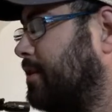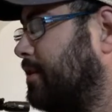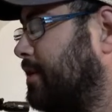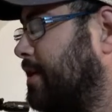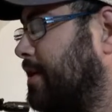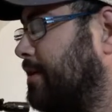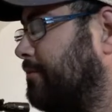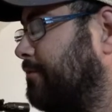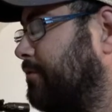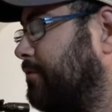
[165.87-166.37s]
in
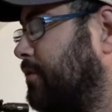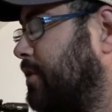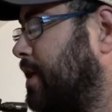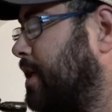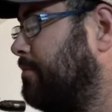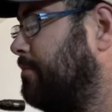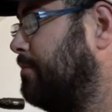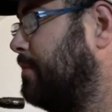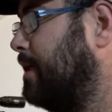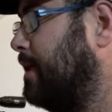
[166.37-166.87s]
that
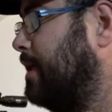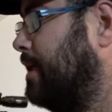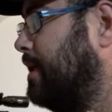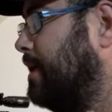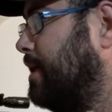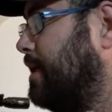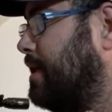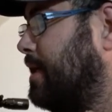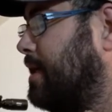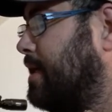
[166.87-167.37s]
frame,
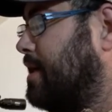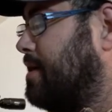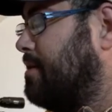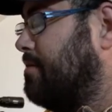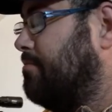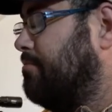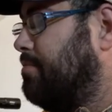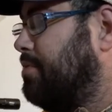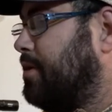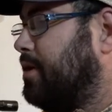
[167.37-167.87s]

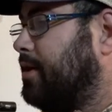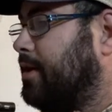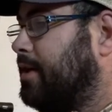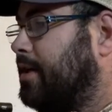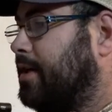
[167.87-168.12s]
but